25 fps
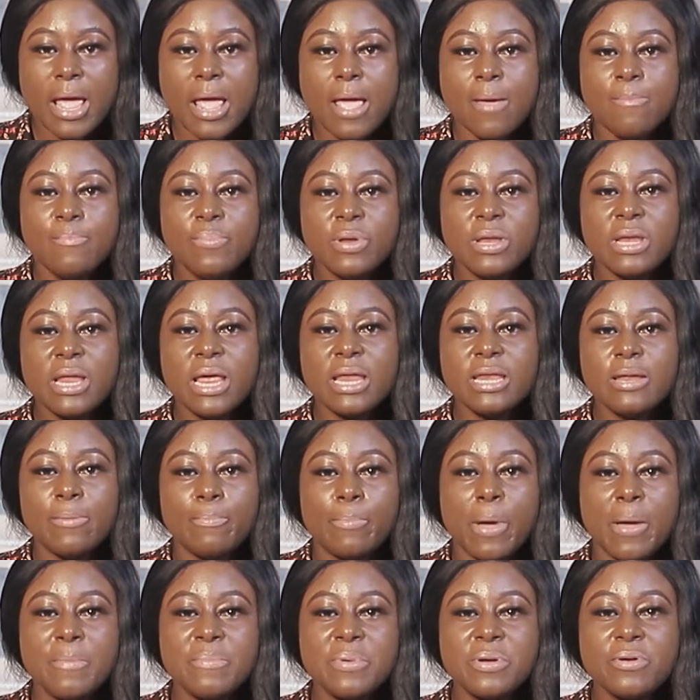A bin any
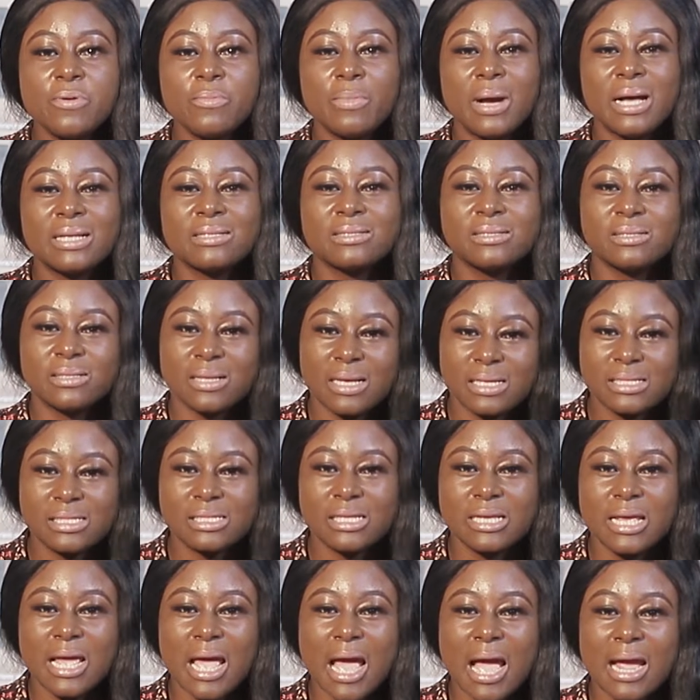pebinum at
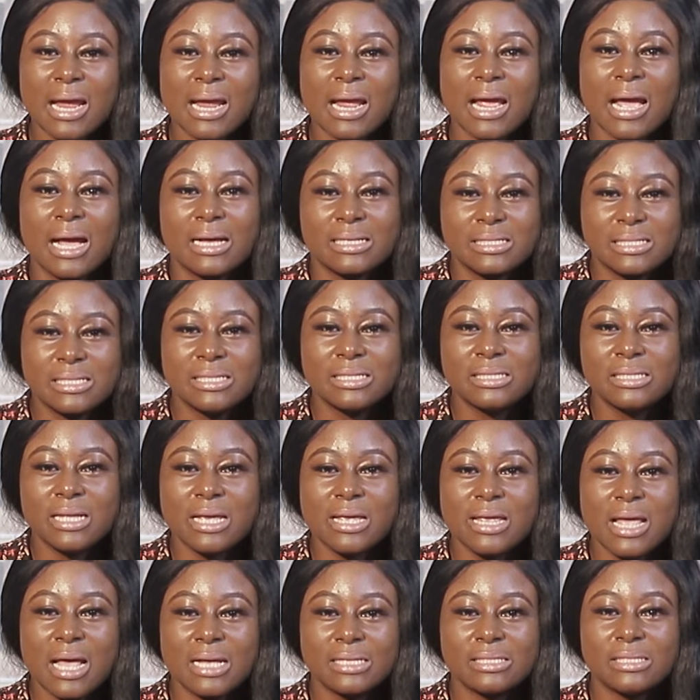nasse a
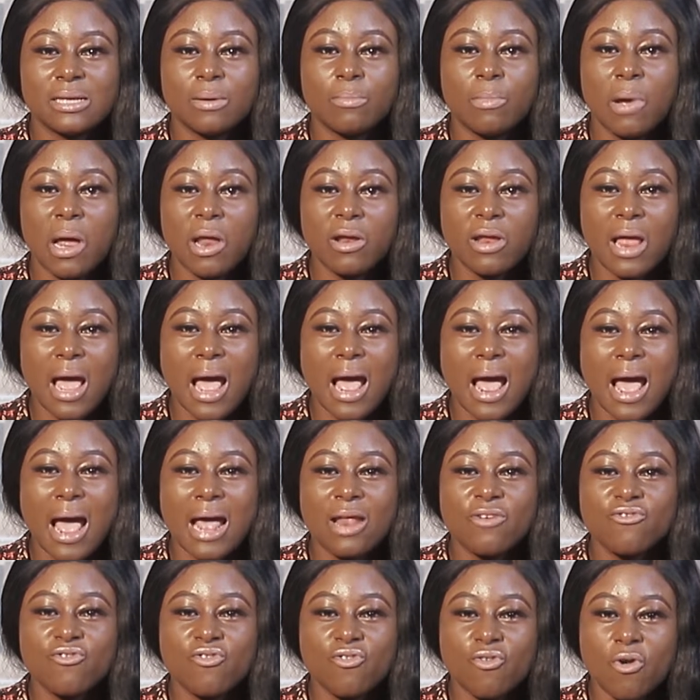consiste yasamar
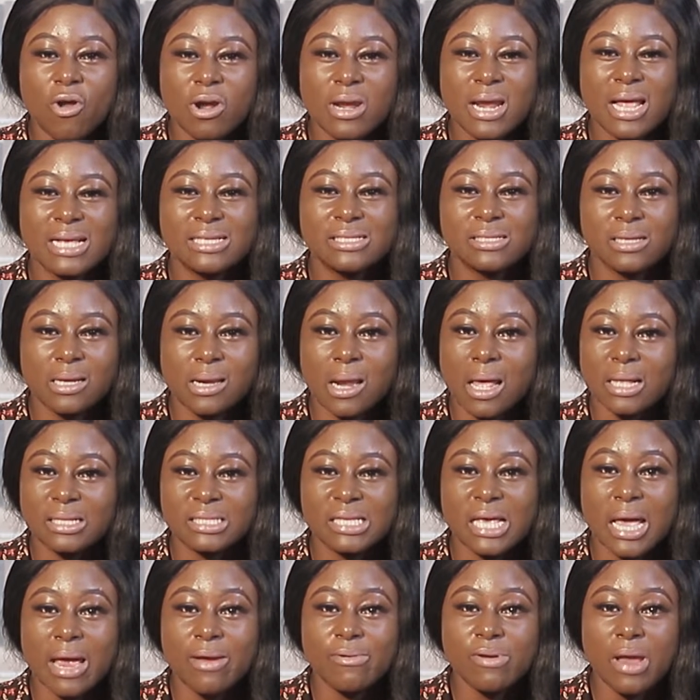a draw national
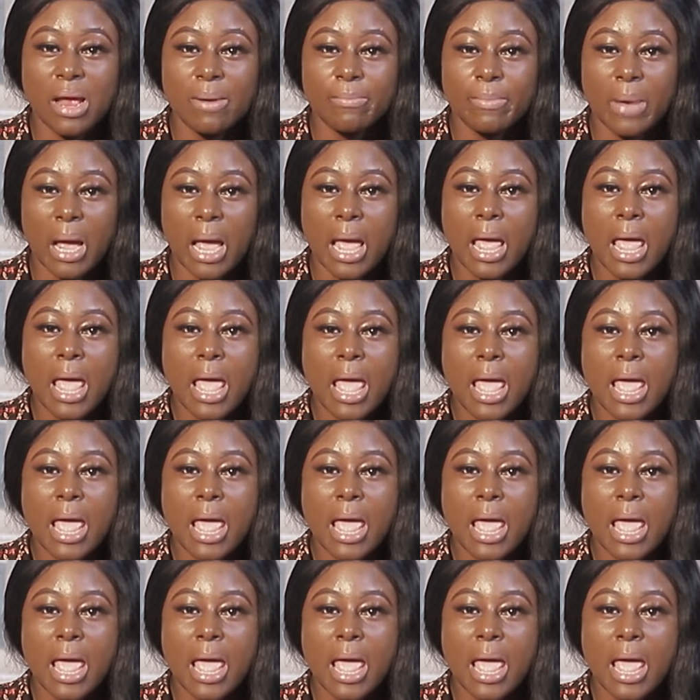tariama